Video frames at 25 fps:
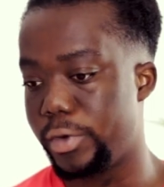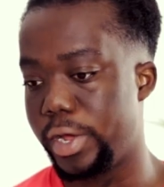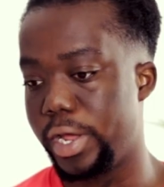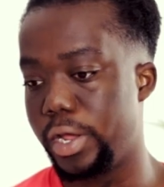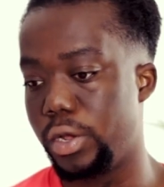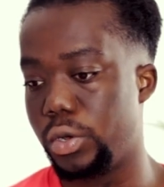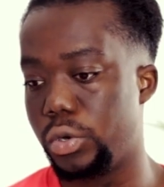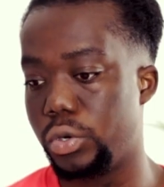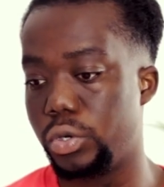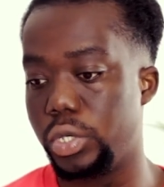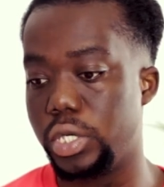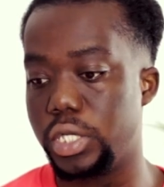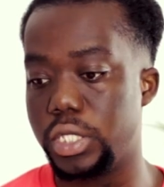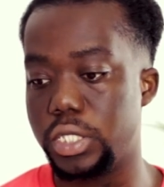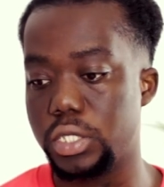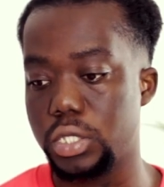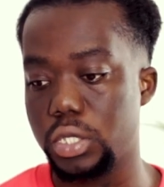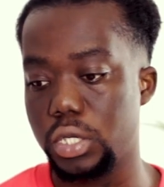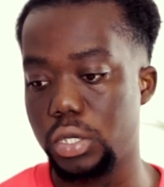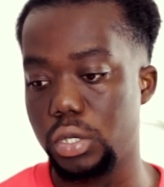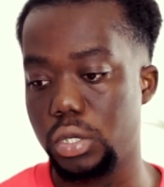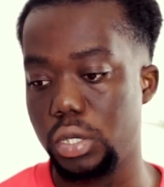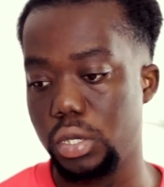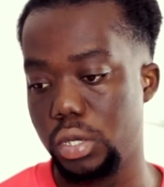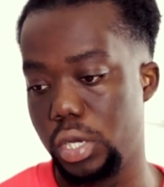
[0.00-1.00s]
I own this
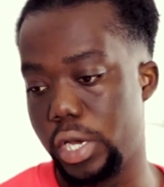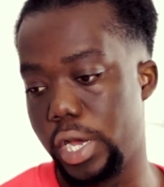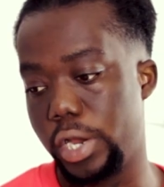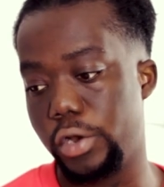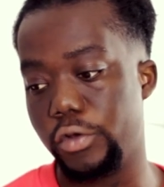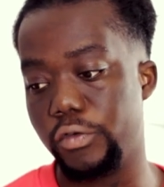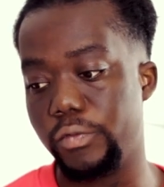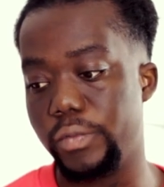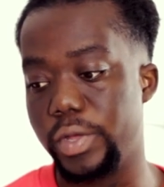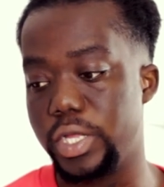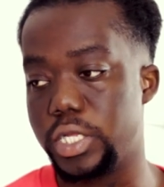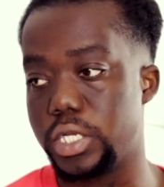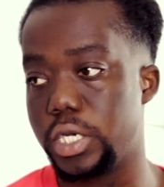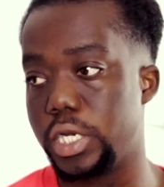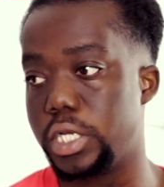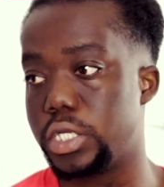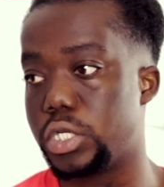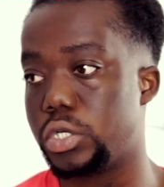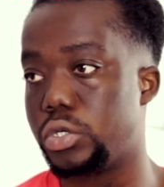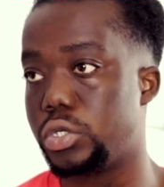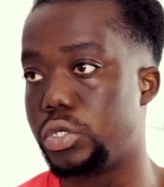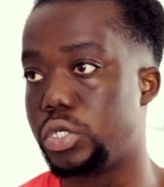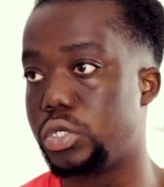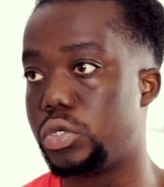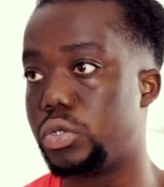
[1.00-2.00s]
kind of business
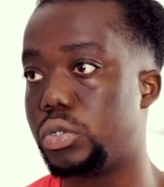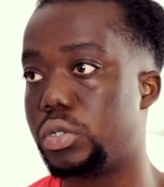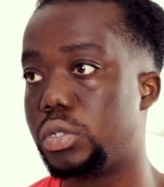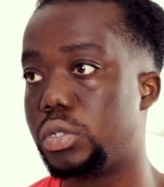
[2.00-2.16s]
also.